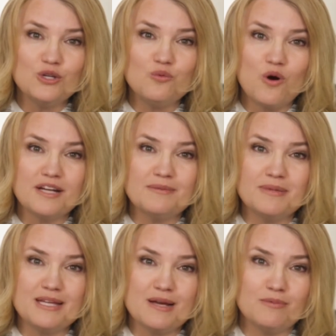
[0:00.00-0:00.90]
You want to
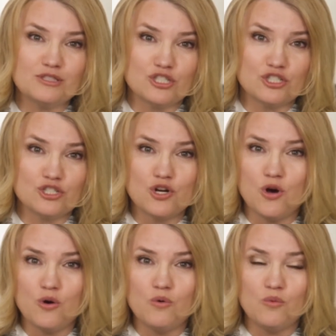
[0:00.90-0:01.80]
be able to
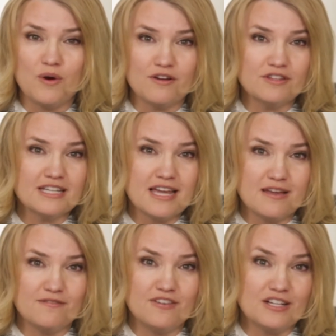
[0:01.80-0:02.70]
show where
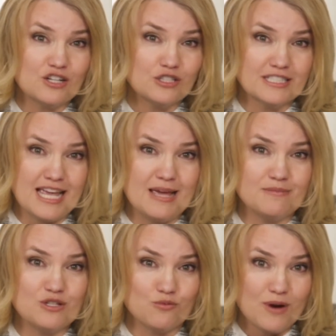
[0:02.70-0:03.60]
the vehicles
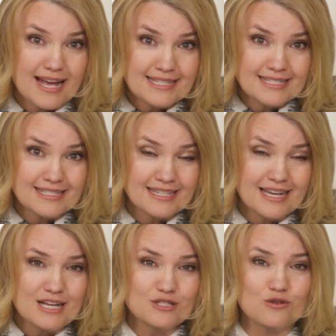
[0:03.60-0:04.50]
came to rest
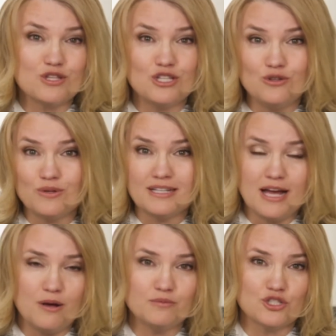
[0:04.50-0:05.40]
so that you can
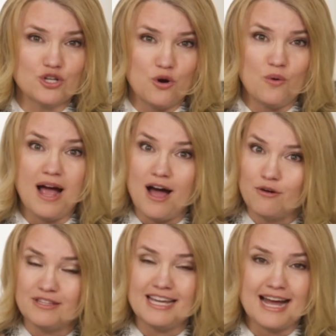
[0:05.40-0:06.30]
help show
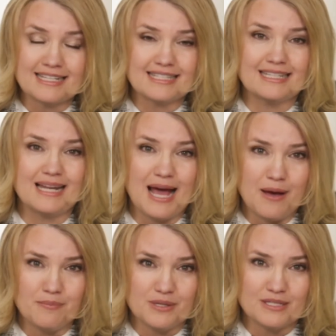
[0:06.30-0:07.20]
how the accident
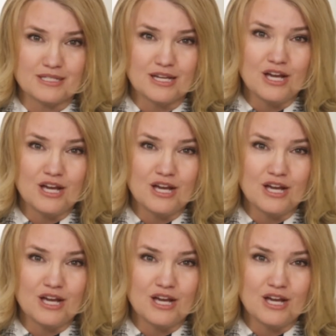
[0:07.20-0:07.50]
happened.